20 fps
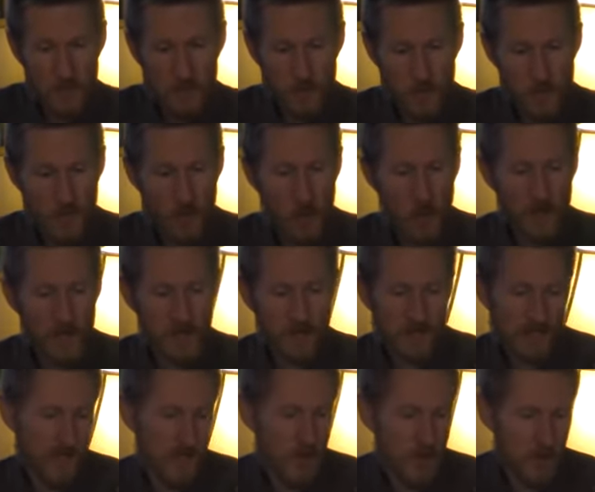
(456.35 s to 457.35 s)

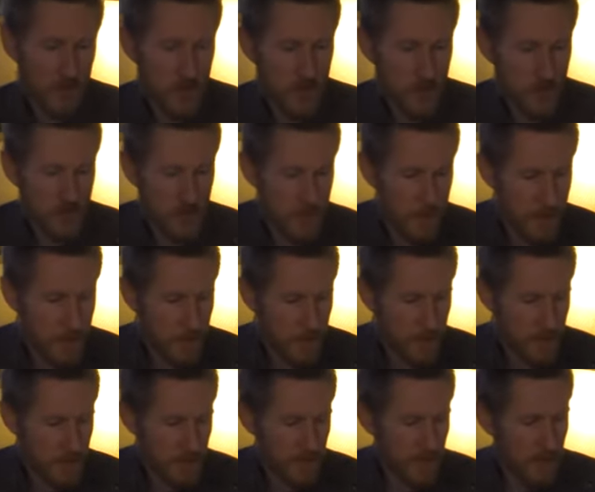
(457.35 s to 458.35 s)
requires that all Jewish
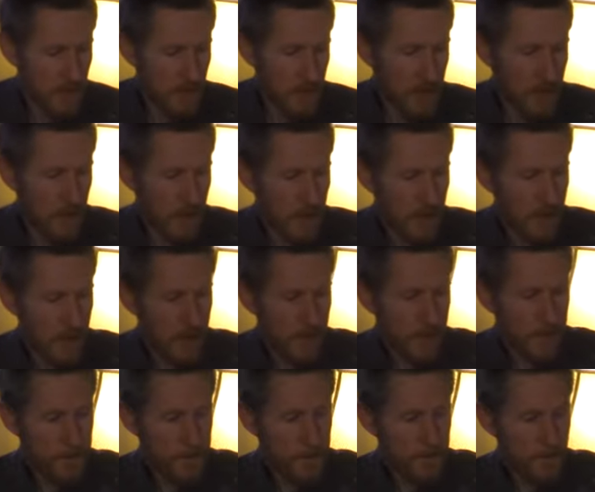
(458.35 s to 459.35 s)
peoples
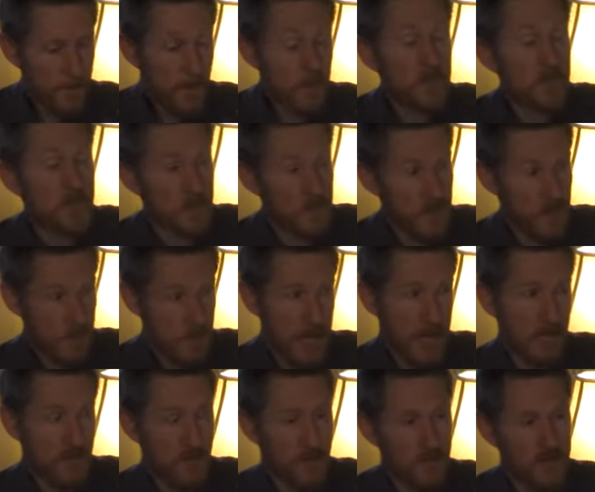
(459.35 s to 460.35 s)
observing
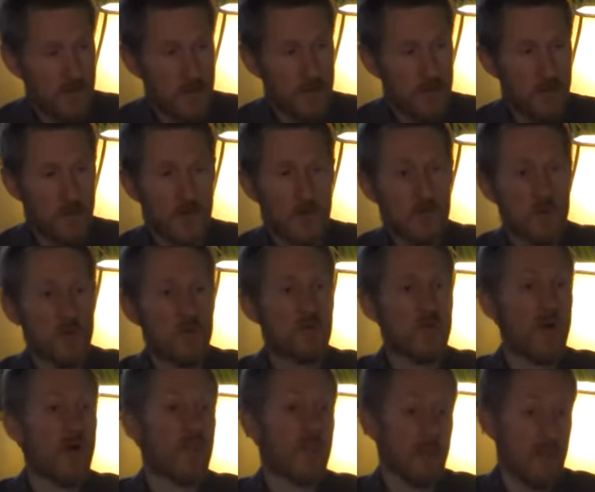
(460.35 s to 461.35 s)
Passover
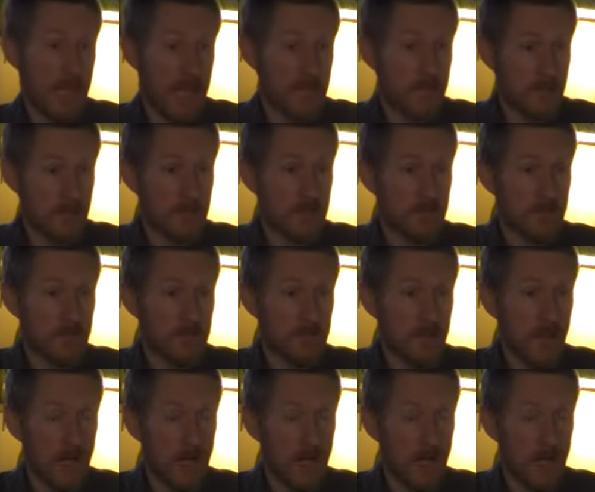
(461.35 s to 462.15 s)
remove all the leaven.